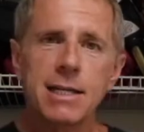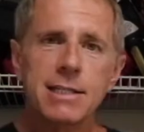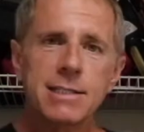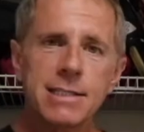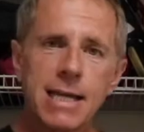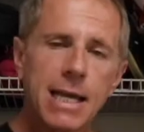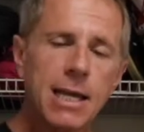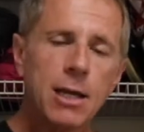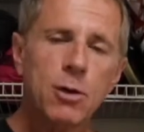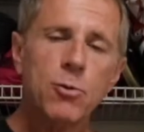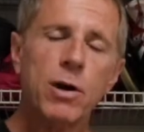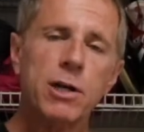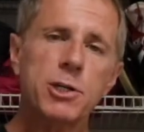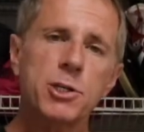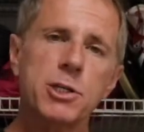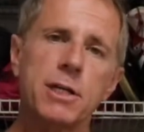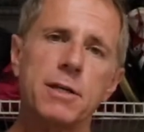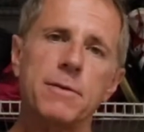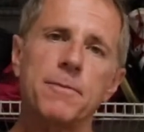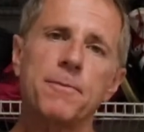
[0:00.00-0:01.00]
Second
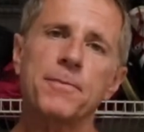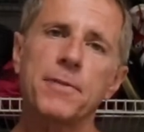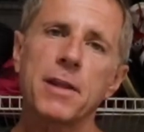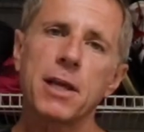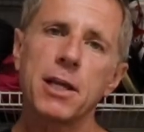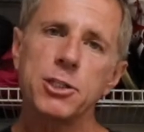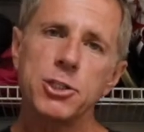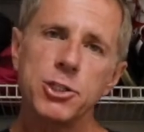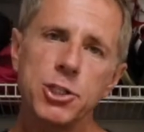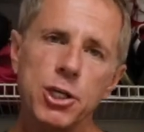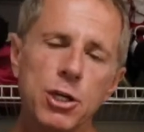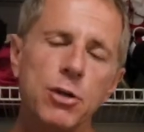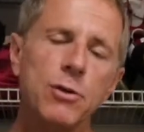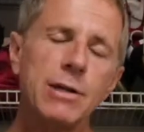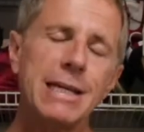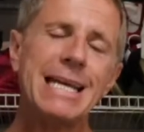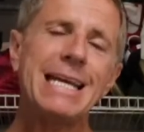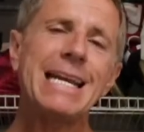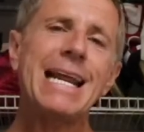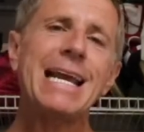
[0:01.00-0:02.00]
question, do you
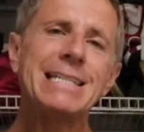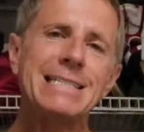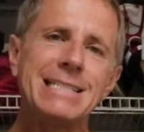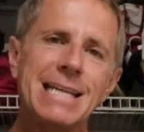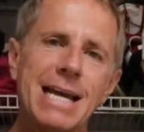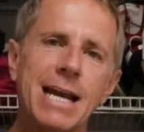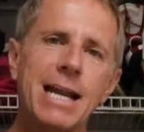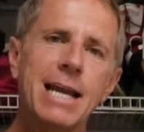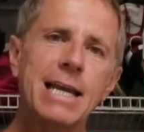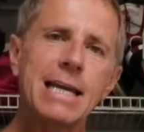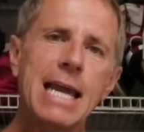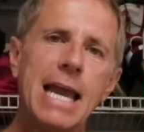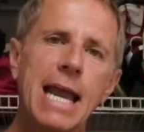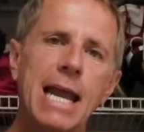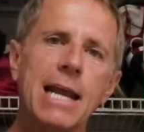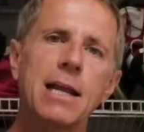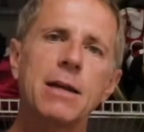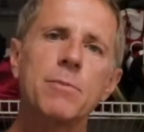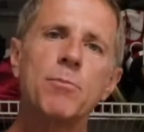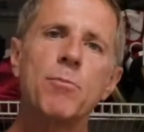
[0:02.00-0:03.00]
need a
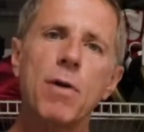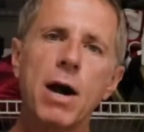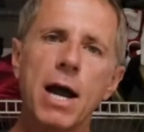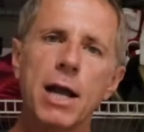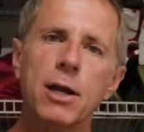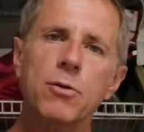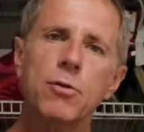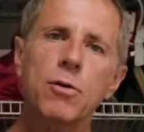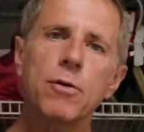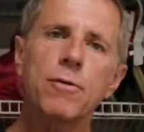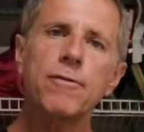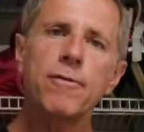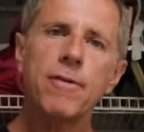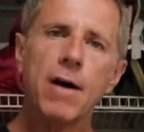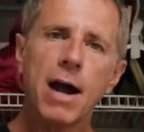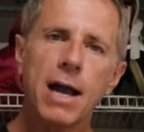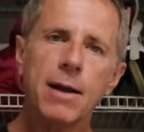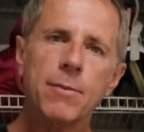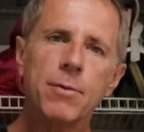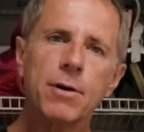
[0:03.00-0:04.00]
dedicated
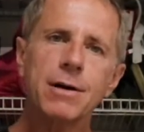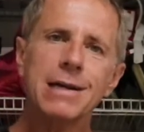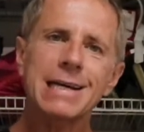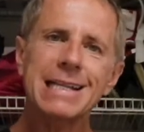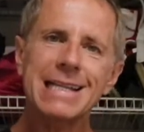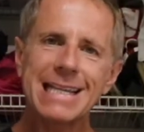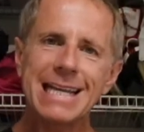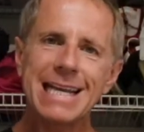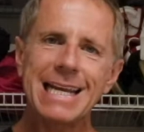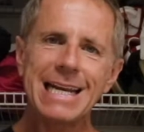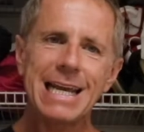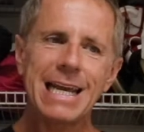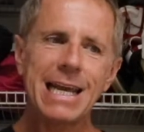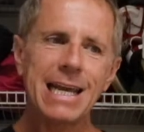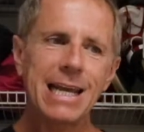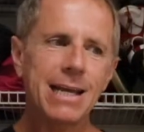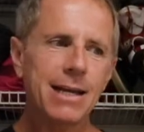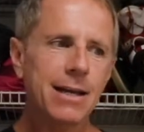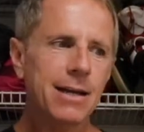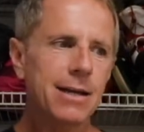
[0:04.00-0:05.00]
microfiber
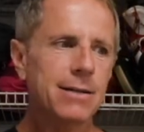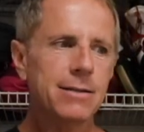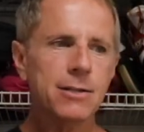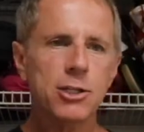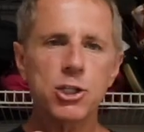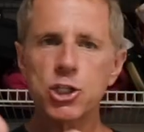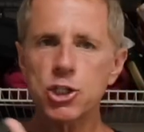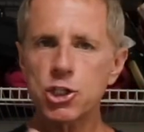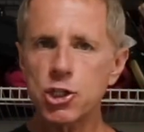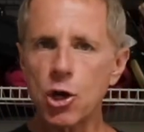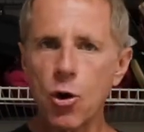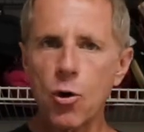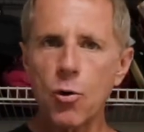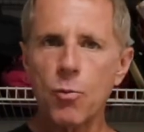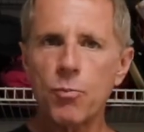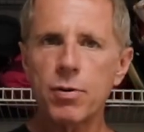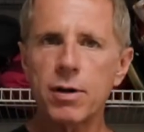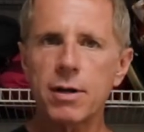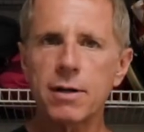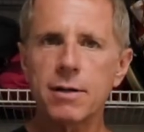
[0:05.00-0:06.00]
cleaning
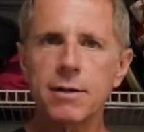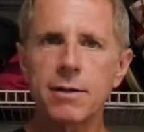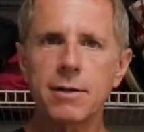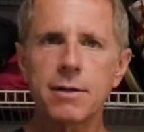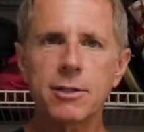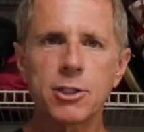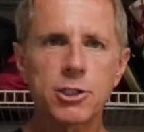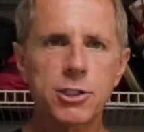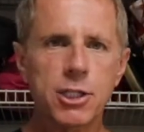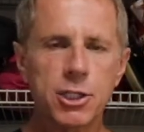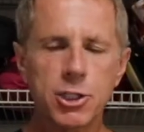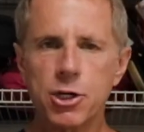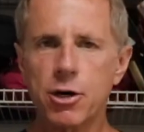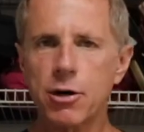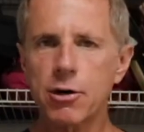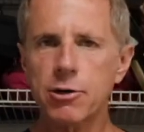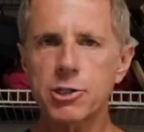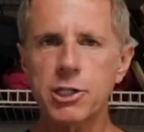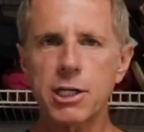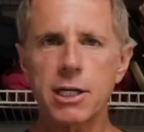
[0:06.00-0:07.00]
soap,
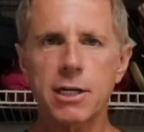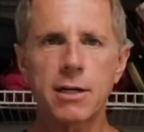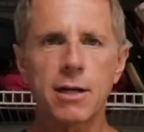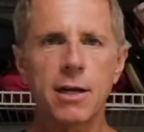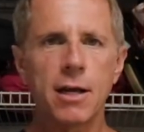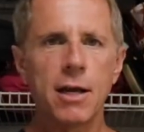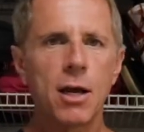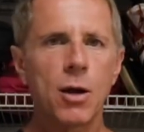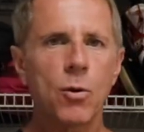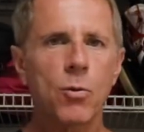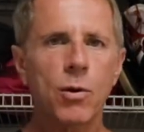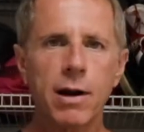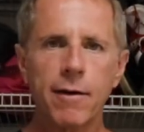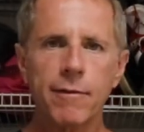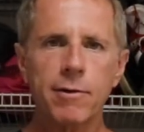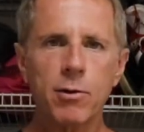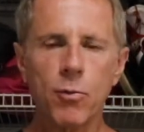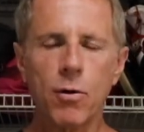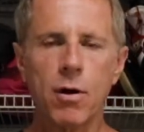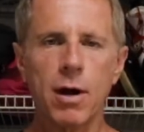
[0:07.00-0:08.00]
detergent, whatever
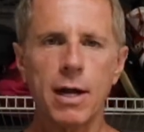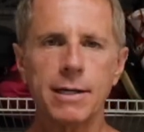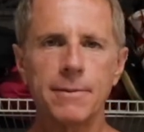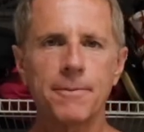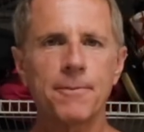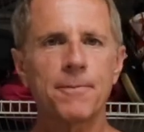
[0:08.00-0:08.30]
you want?